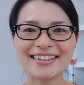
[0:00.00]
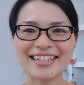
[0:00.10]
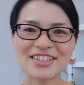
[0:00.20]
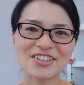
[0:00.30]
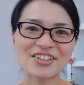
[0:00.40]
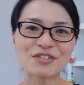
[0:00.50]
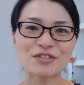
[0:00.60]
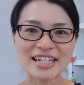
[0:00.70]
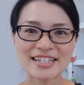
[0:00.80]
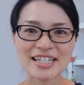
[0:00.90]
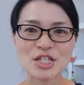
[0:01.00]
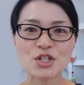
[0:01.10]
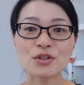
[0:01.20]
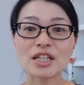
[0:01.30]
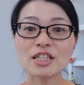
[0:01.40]
These are the phrases
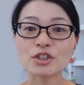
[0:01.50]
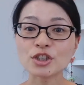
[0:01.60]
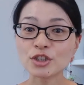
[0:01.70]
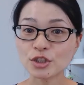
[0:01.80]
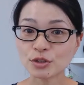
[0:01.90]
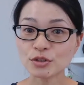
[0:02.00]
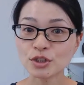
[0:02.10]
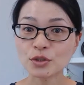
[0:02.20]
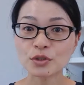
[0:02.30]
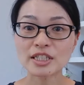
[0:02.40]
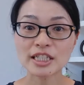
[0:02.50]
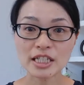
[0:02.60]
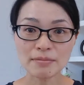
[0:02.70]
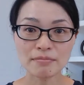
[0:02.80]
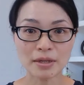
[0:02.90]
to introduce your
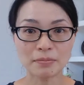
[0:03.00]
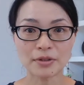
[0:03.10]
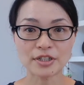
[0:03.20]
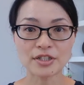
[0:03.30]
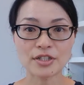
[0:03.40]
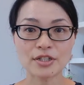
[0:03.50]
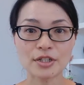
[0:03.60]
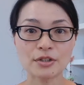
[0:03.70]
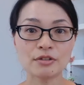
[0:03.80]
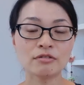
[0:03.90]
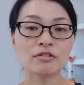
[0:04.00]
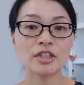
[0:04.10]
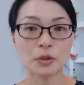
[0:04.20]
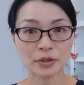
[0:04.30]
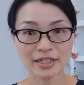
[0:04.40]
team members to
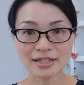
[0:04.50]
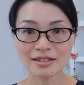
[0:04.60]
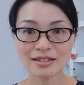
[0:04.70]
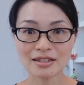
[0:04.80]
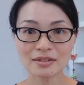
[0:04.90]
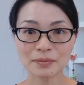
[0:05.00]
the audience,